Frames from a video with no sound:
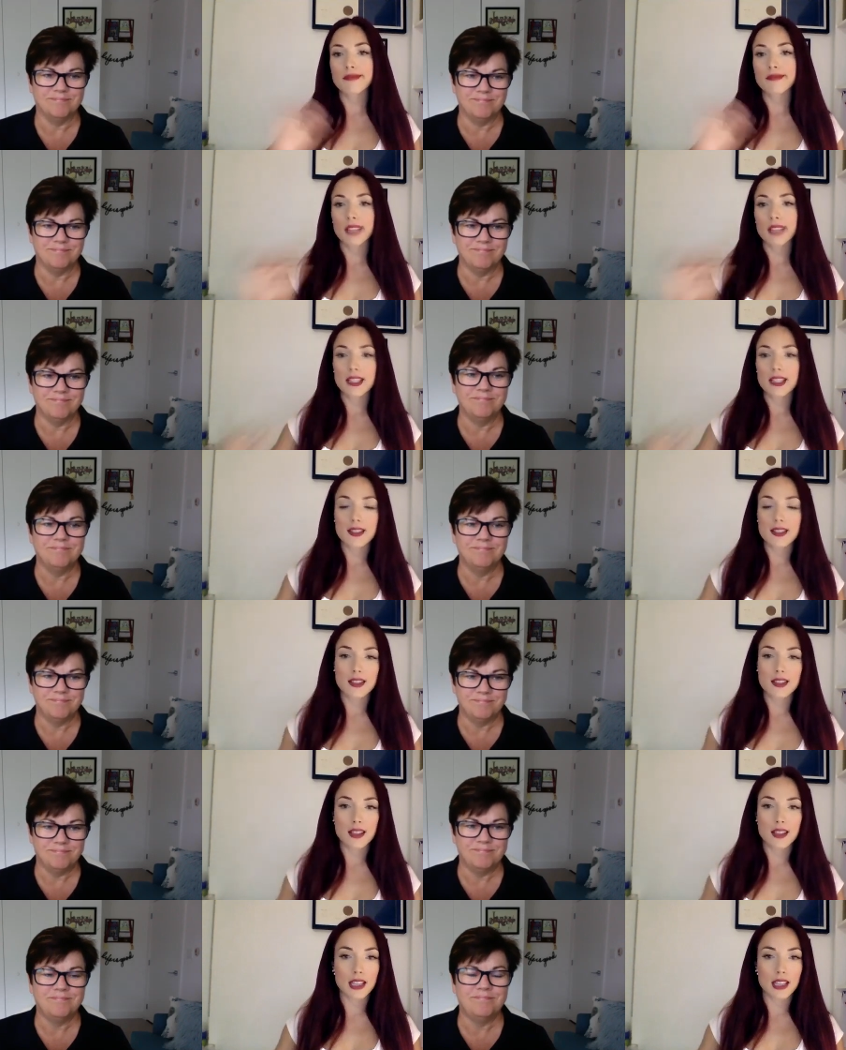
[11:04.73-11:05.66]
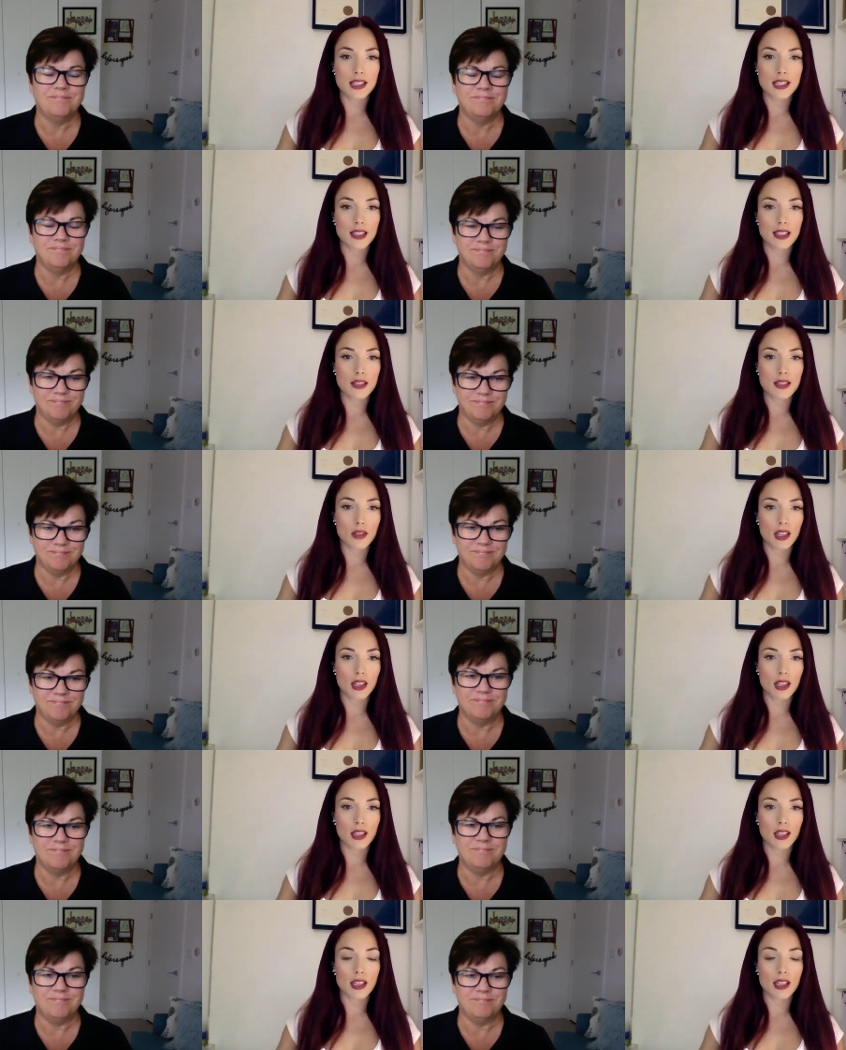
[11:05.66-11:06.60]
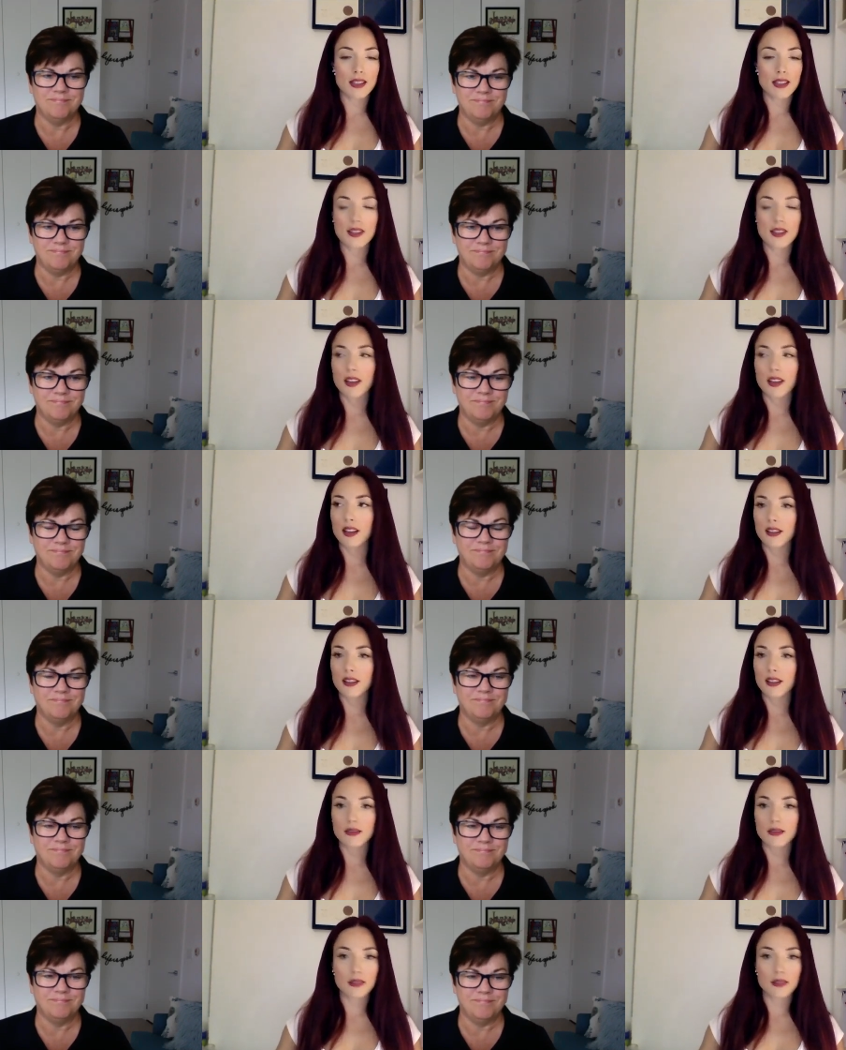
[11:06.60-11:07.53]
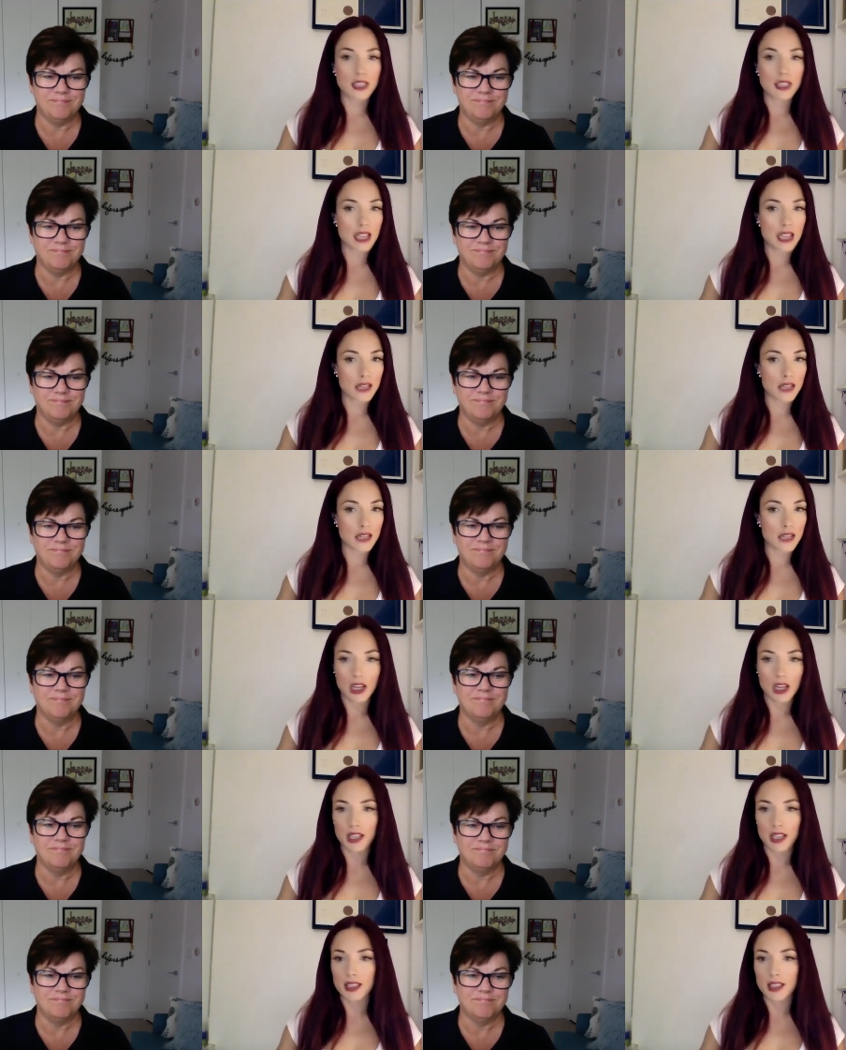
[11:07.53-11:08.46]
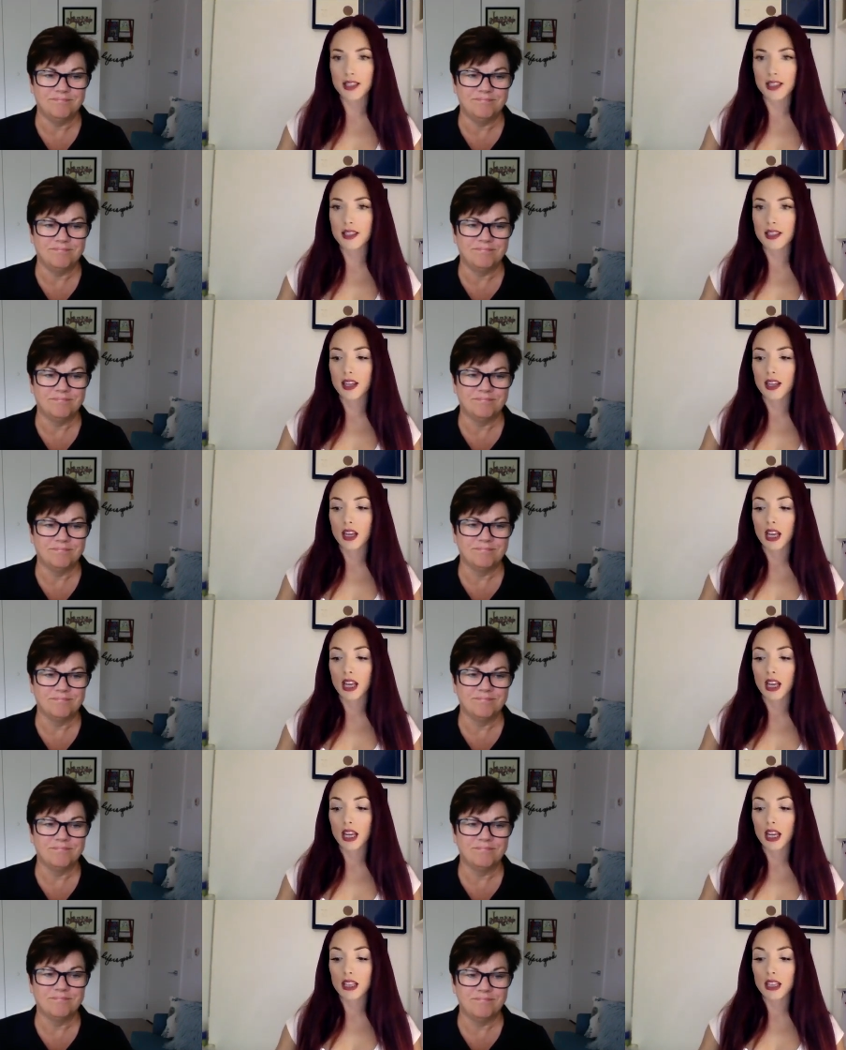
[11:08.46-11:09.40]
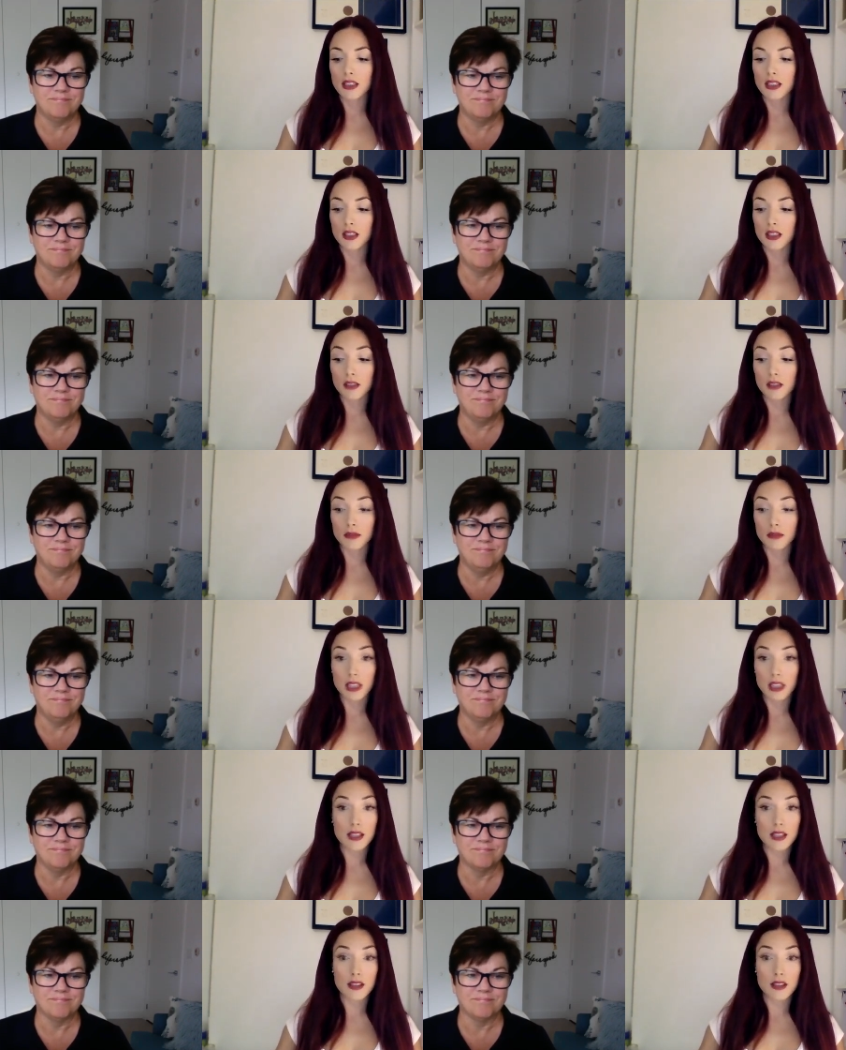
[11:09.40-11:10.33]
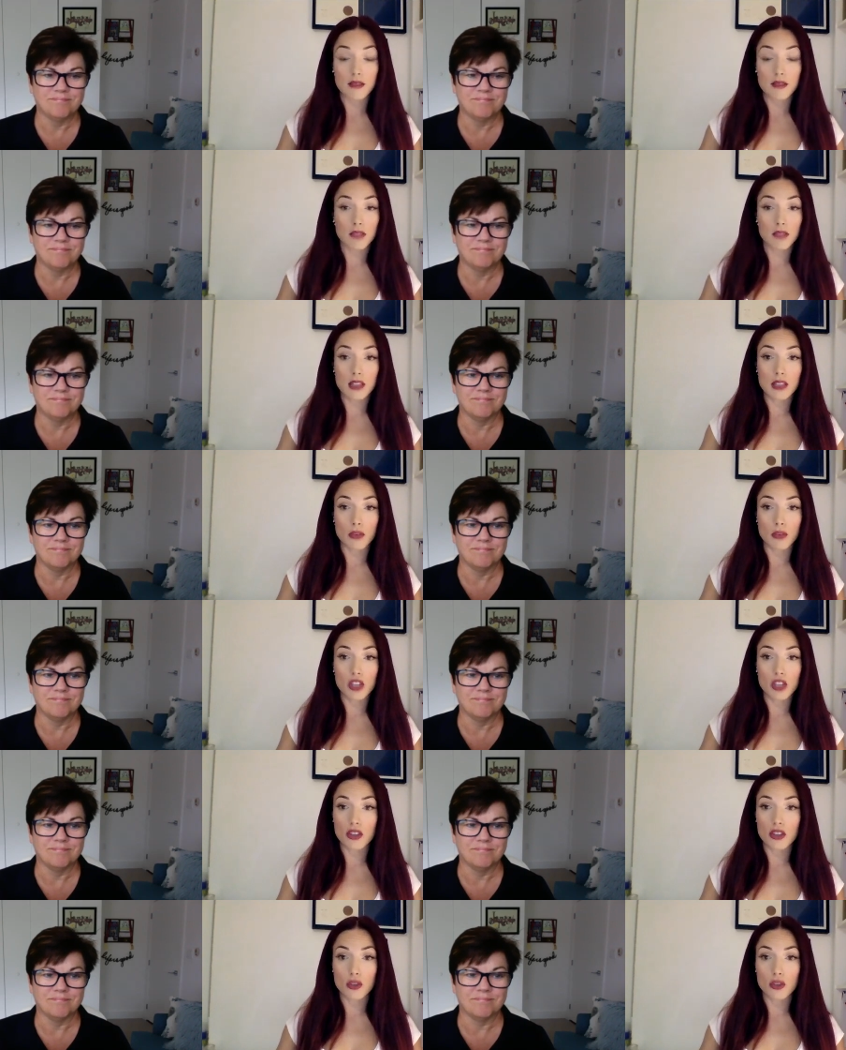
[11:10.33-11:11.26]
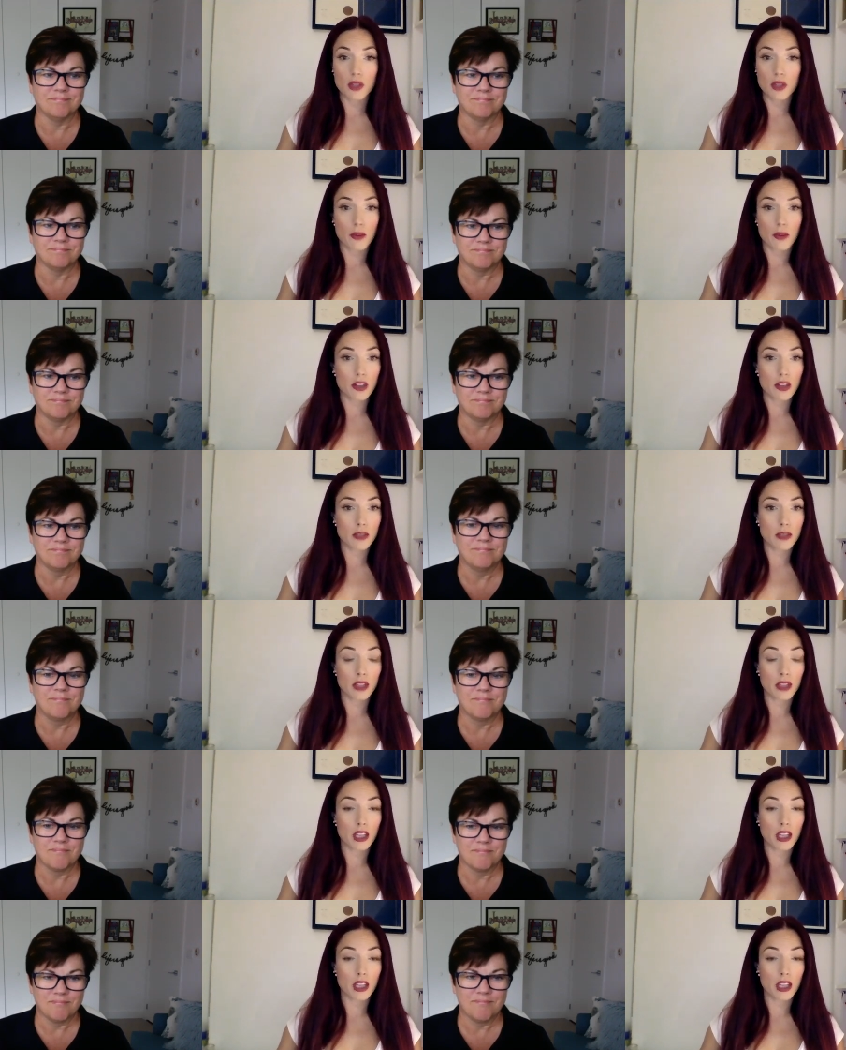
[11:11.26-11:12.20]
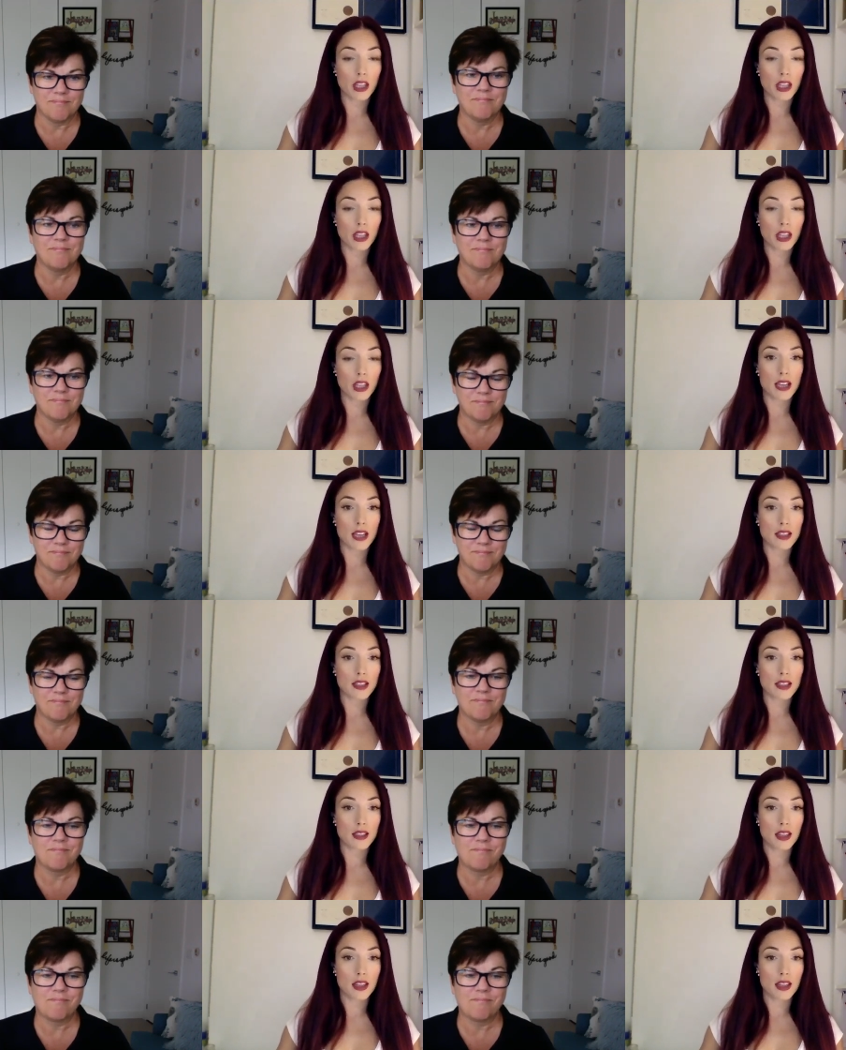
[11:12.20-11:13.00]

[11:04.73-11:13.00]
Speaker 1: let's let's let's look at it let's uh, let's ask for guidance and uh, let's let's research what's possible here and